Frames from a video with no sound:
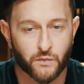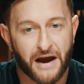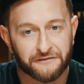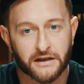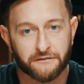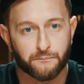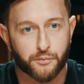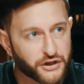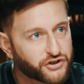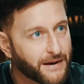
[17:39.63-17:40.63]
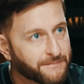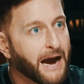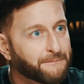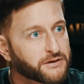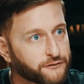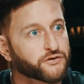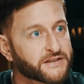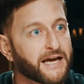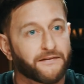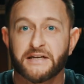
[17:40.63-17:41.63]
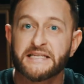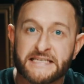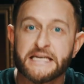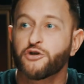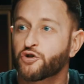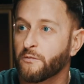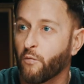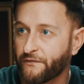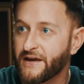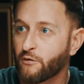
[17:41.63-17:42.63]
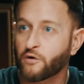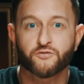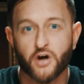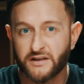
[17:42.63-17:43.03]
we have to bridge them gaps of understanding and teach them what the outcomes are.